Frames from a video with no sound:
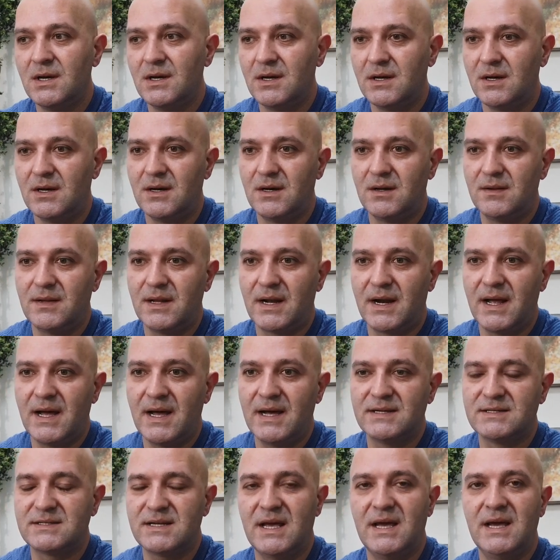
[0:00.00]
that
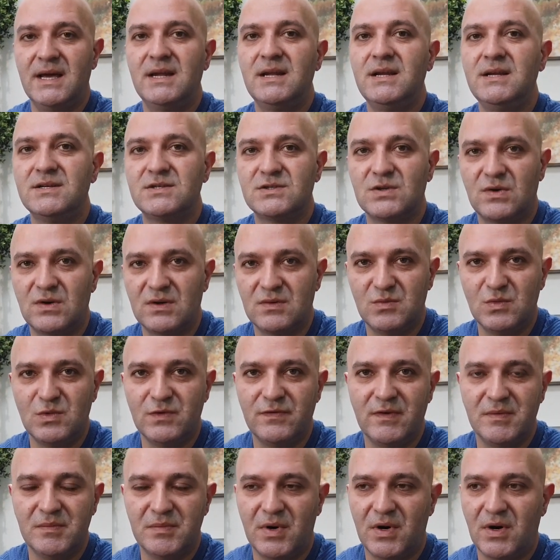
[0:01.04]
has any sort of
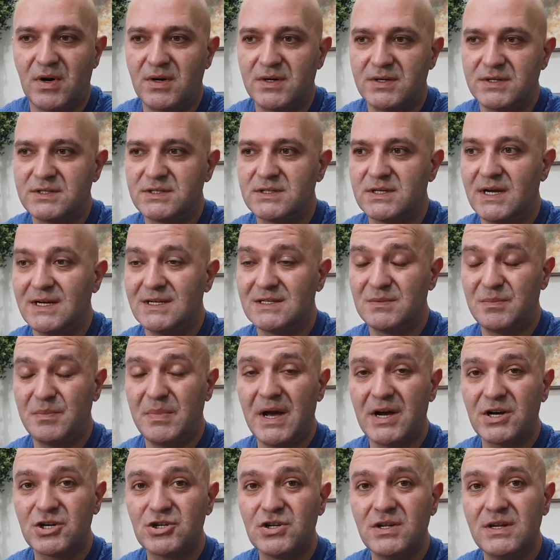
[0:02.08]
moving parts,
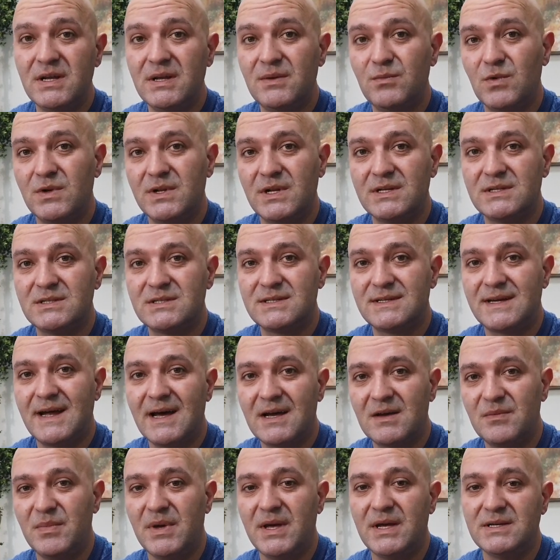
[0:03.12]
especially when it's
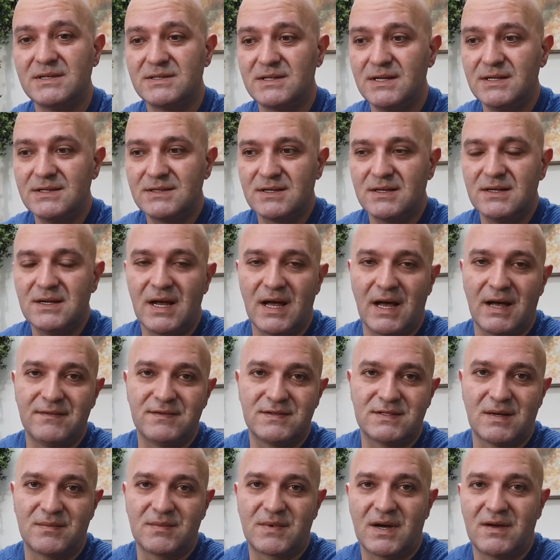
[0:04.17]
tech-based, it's gonna have
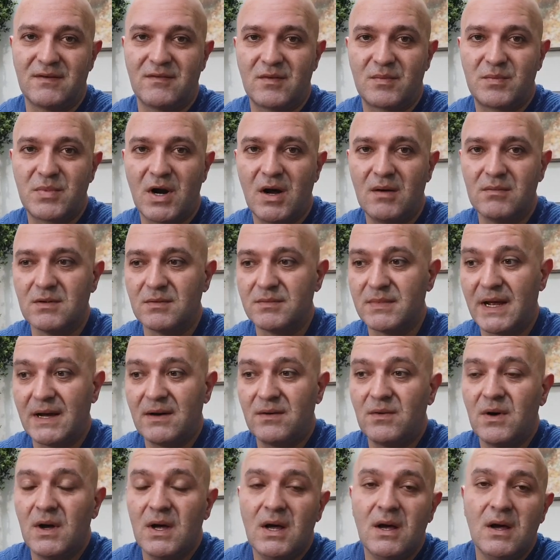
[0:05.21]
some kind of a problem.
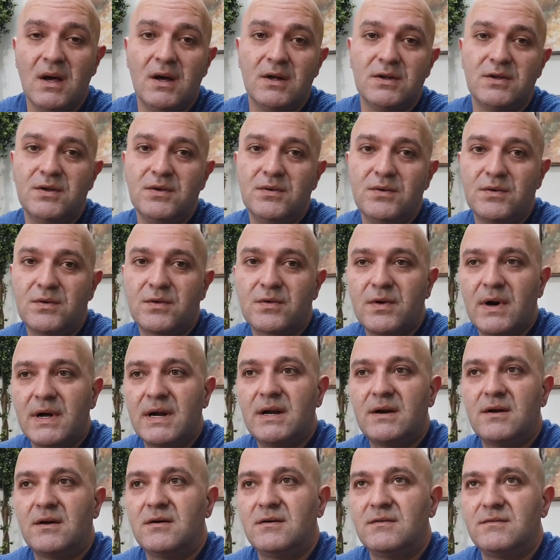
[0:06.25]
Now, to
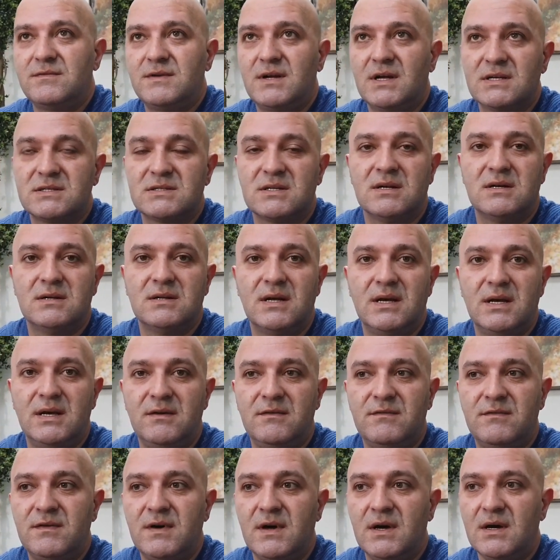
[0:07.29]
credit of Tesla,
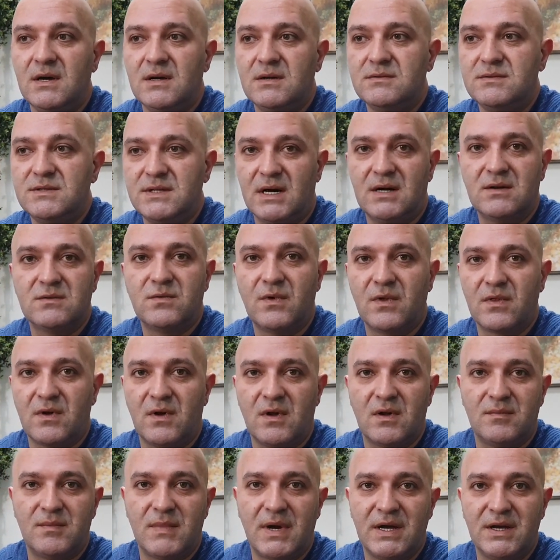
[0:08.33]
they've dealt with
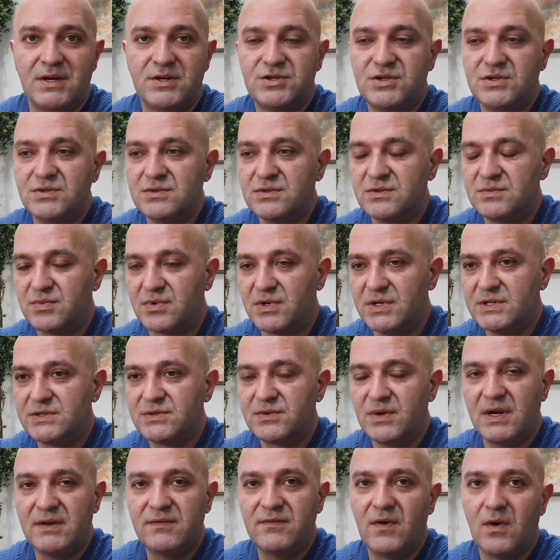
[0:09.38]
all of my issues pretty
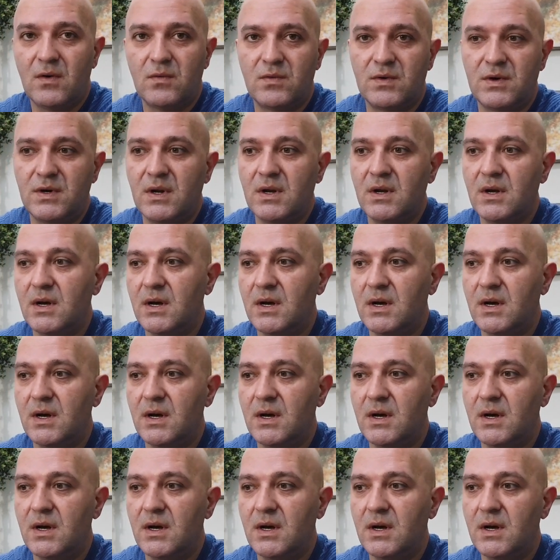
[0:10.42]
straightforward.